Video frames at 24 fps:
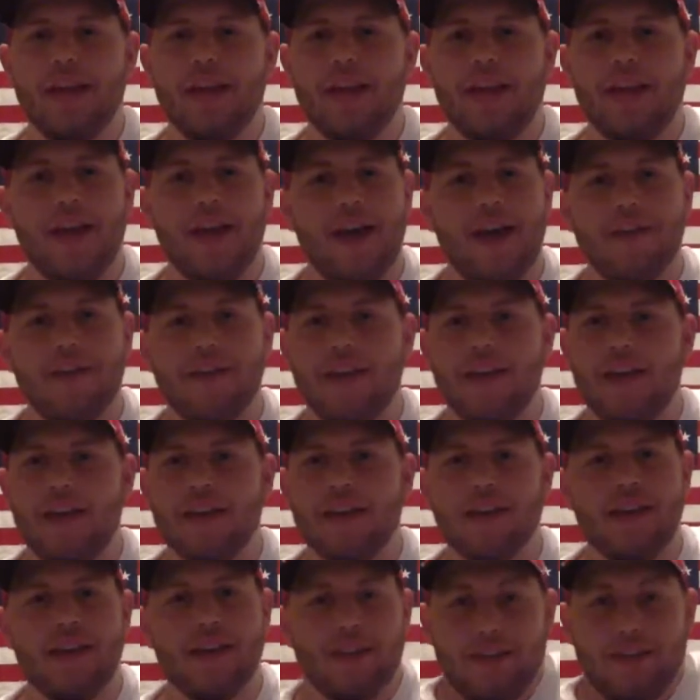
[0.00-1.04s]
I mean,
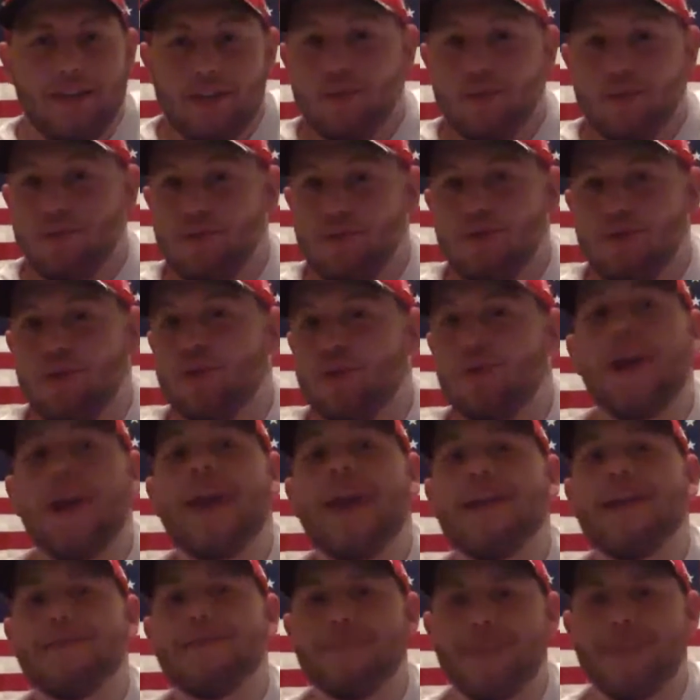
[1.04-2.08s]
you
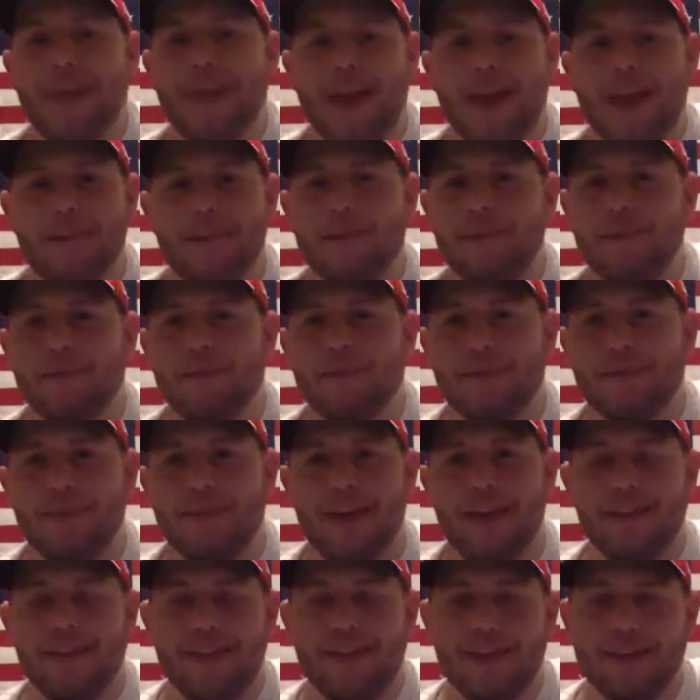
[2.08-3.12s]
can't be happy with
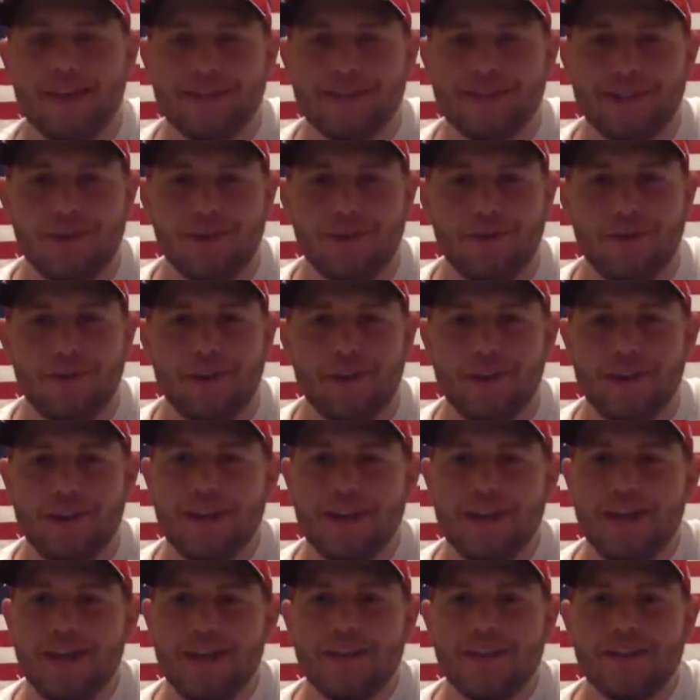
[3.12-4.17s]
that showing.
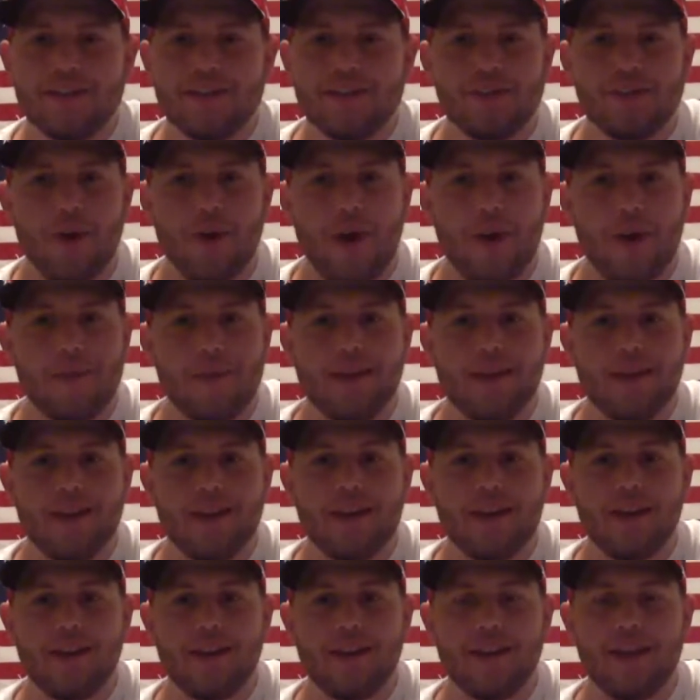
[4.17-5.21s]
So I mean,
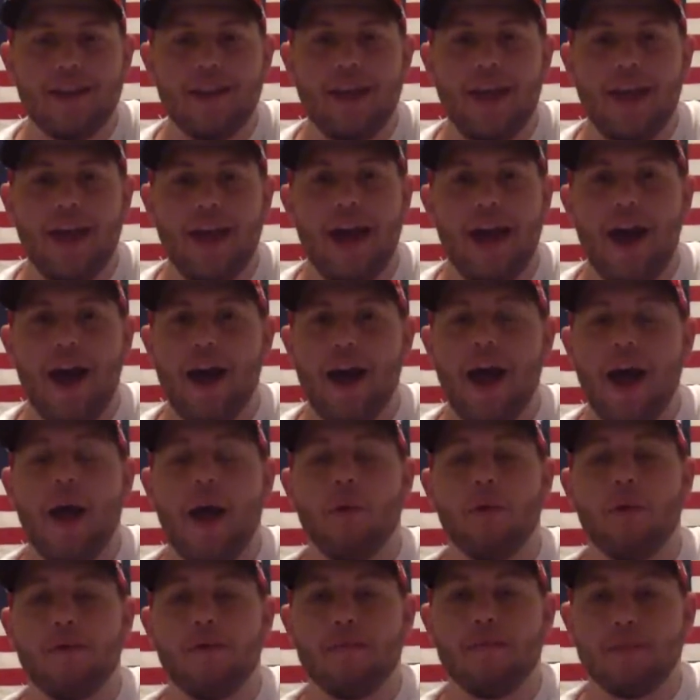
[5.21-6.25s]
I
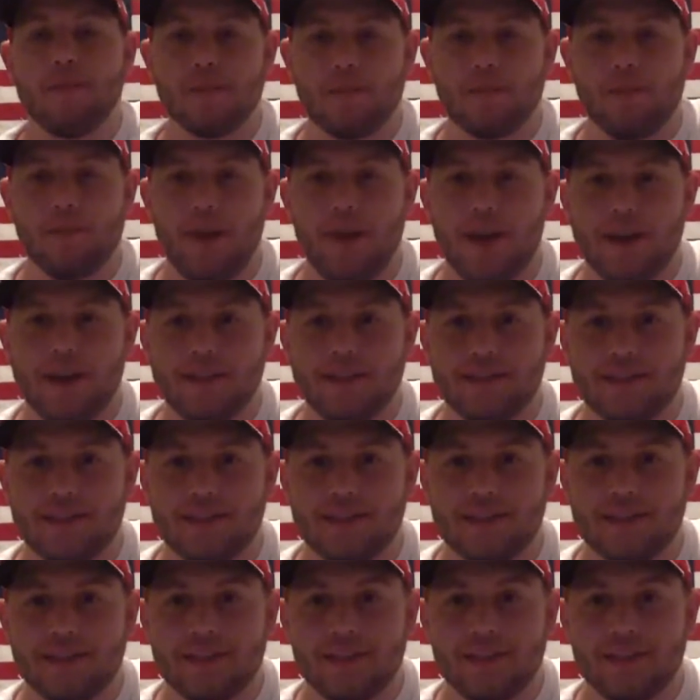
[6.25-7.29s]
wouldn't be surprised to
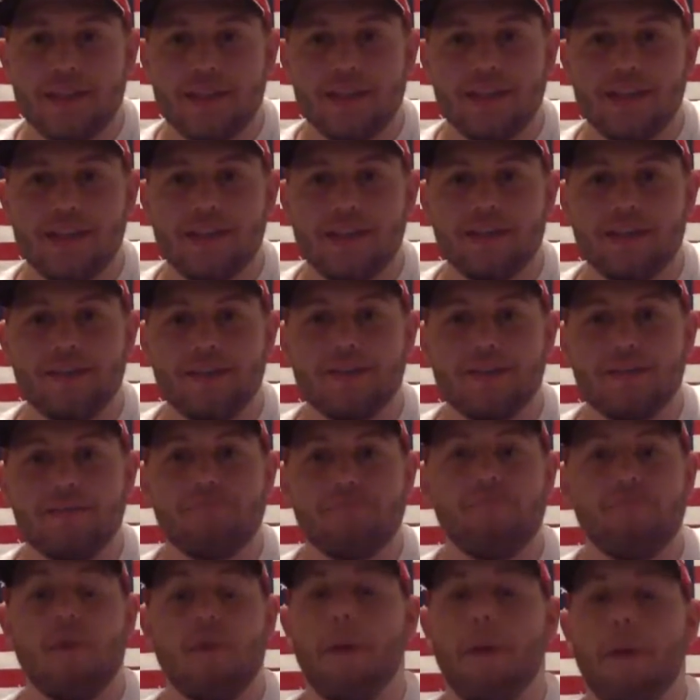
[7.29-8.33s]
see
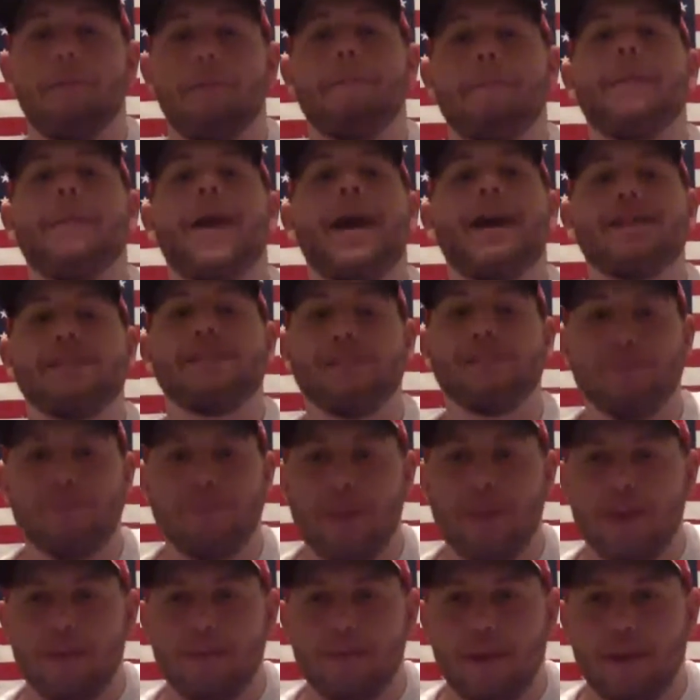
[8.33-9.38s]
a massive
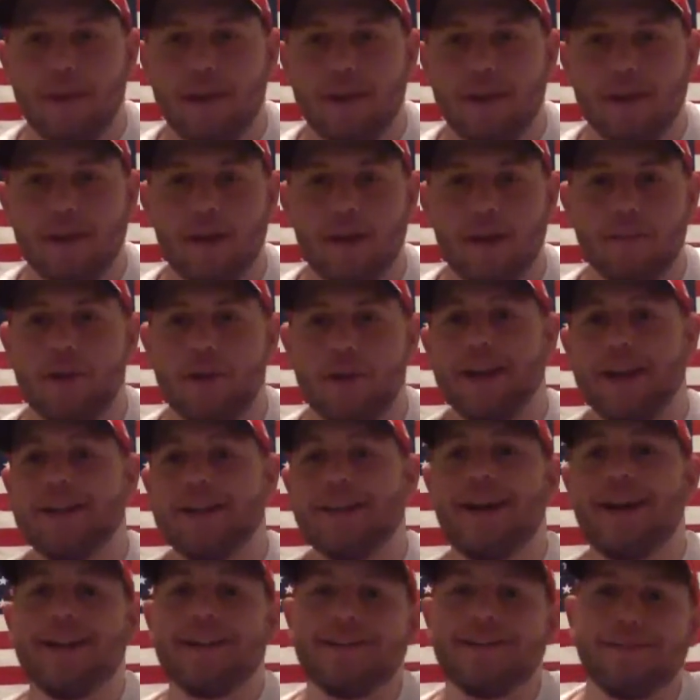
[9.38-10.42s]
game by Tom Brady.
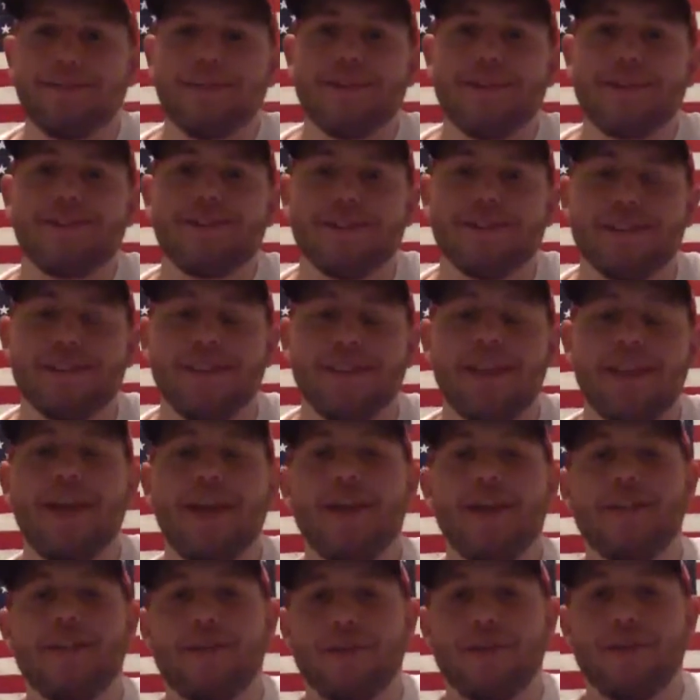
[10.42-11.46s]
Not to mention,
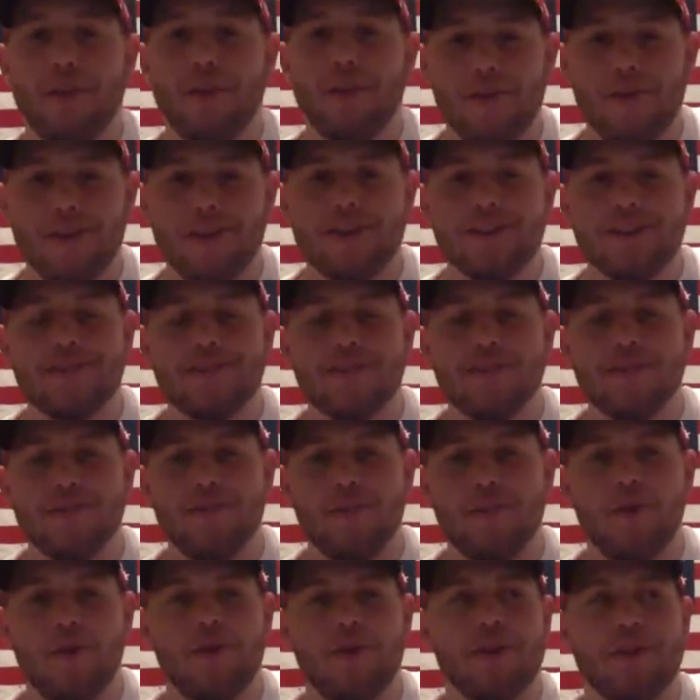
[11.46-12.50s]
they're going against the New
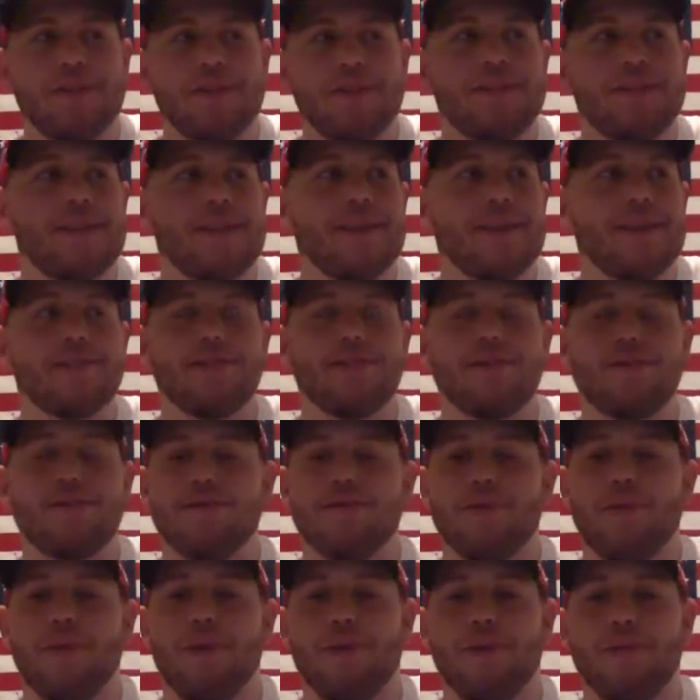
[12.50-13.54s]
Orleans Saints,
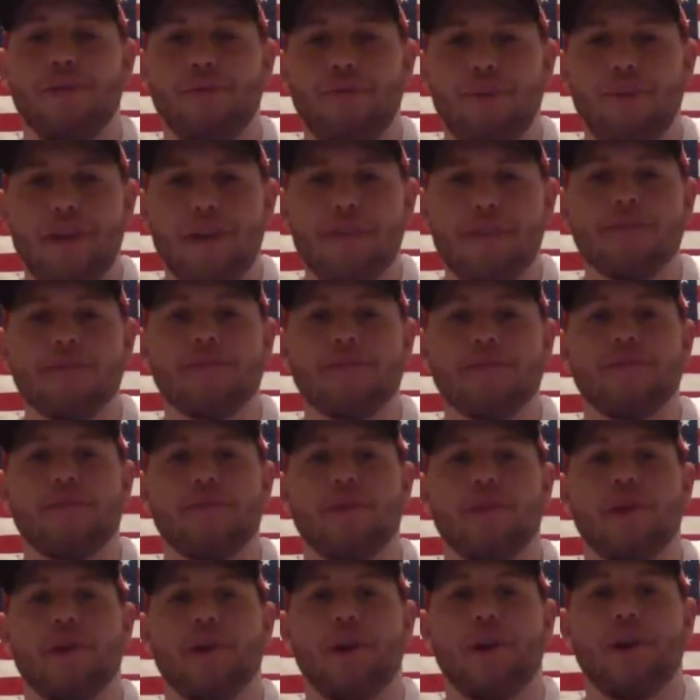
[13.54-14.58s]
who are famous for
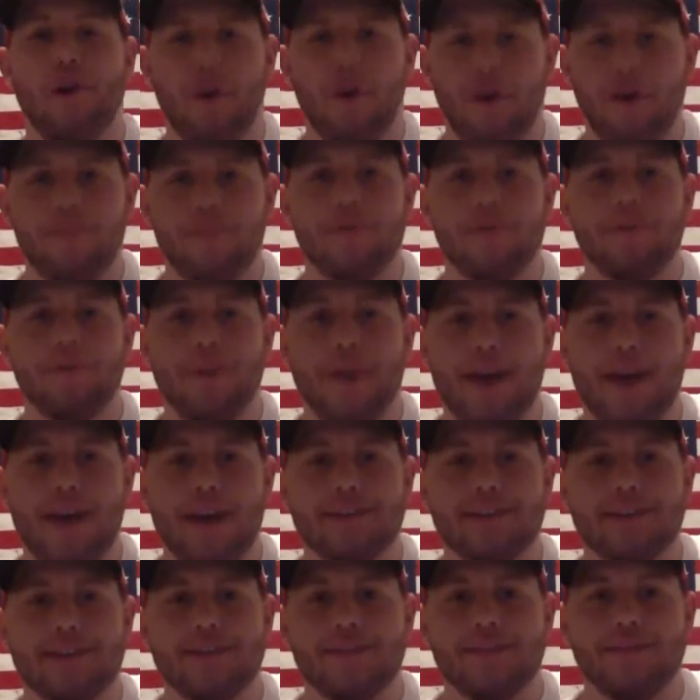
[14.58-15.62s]
an awful
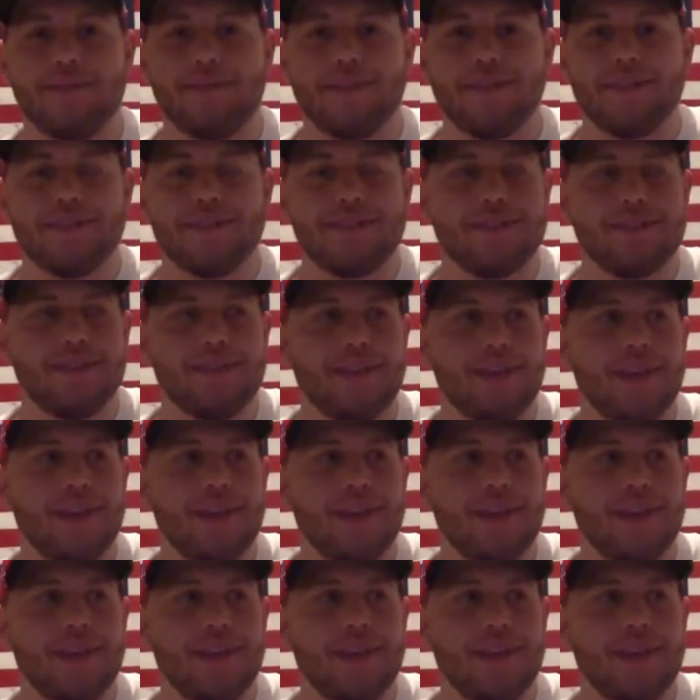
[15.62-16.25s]
pass defense.